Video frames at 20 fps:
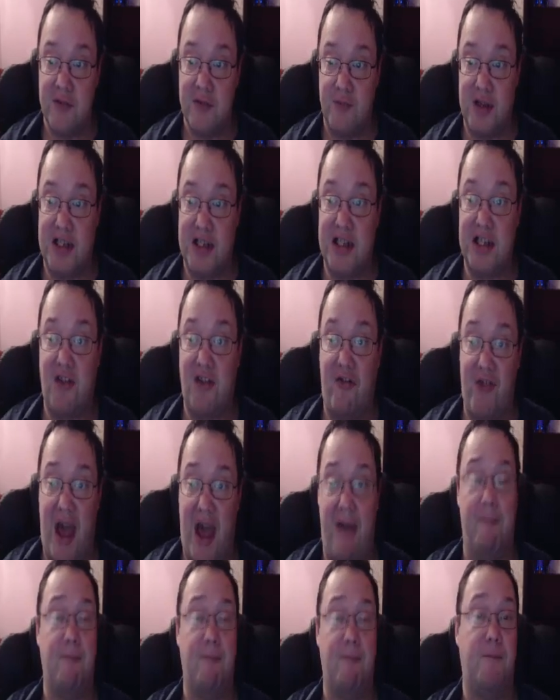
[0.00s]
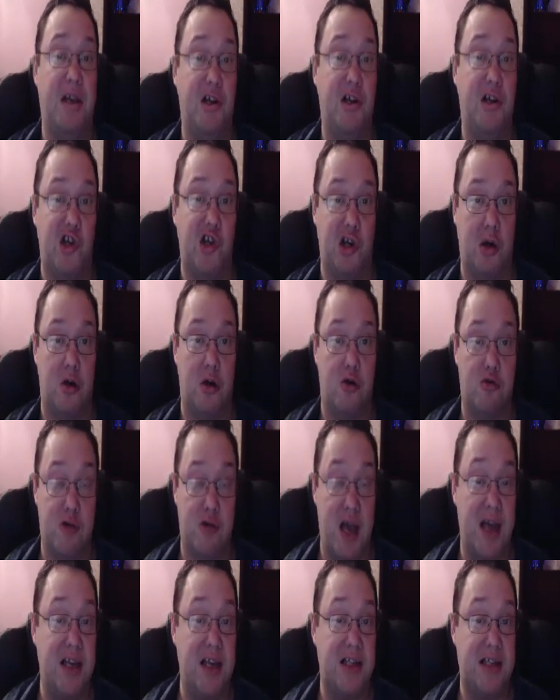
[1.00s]
this is fan fiction
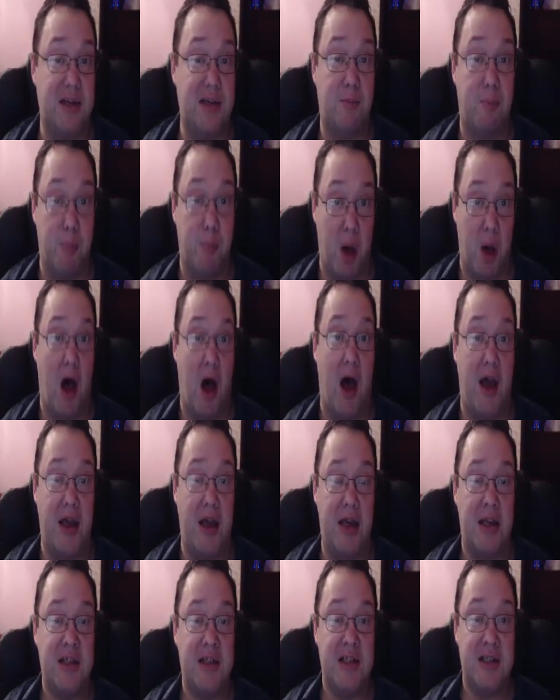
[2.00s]
created by